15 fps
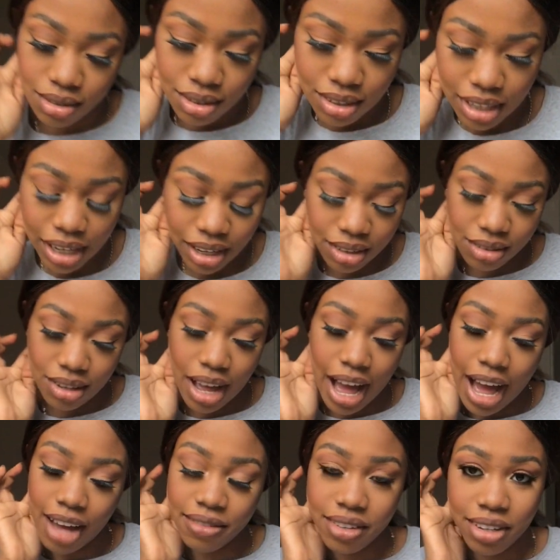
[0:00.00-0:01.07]
yeah, I
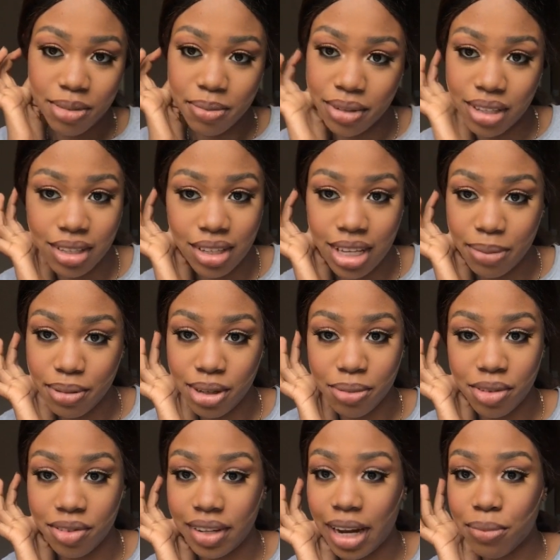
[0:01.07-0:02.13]
haven't even been keeping up
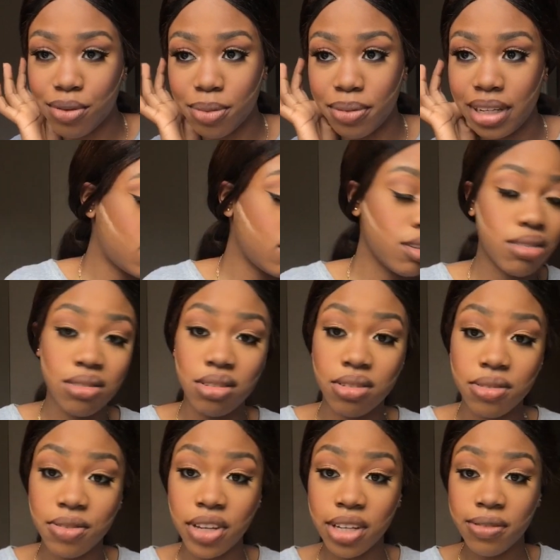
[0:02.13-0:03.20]
with it that properly. I'm a
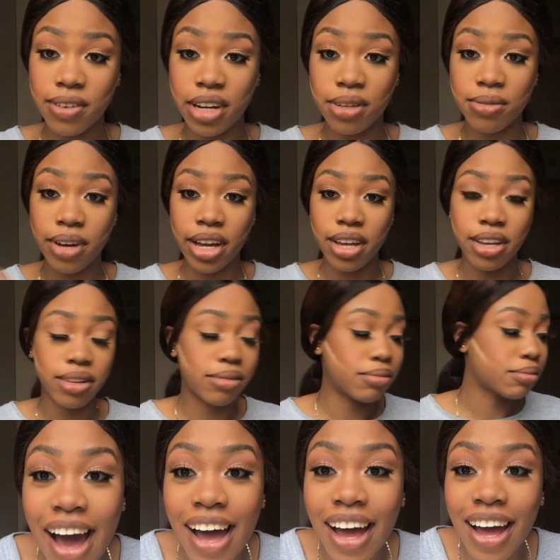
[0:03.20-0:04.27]
thick fan right here.
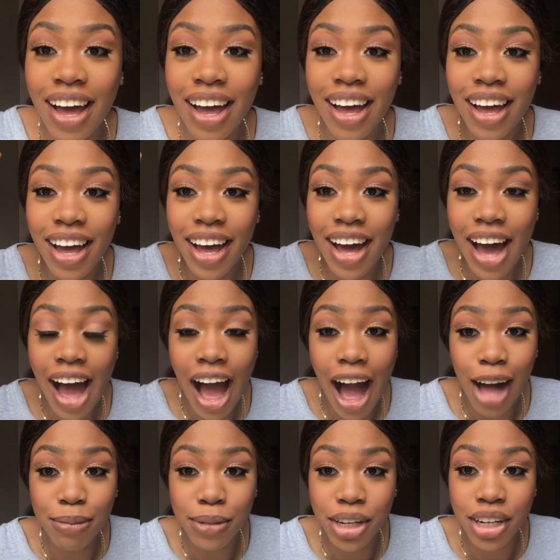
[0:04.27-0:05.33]

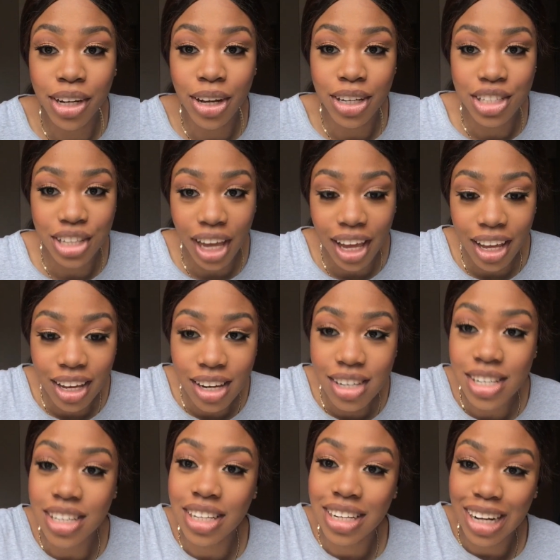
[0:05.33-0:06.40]
I'm gonna go change
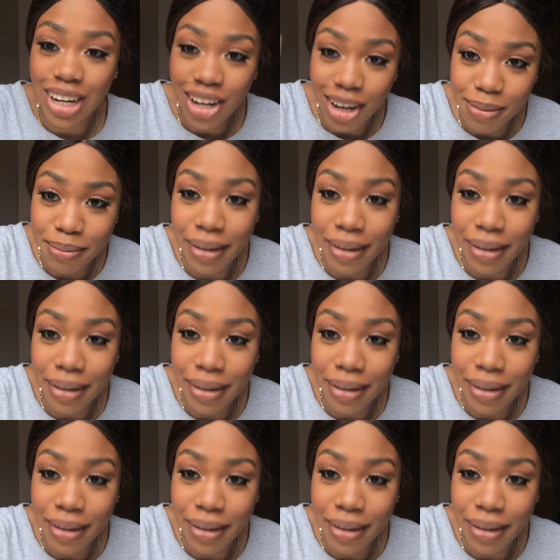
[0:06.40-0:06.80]
and then I'll come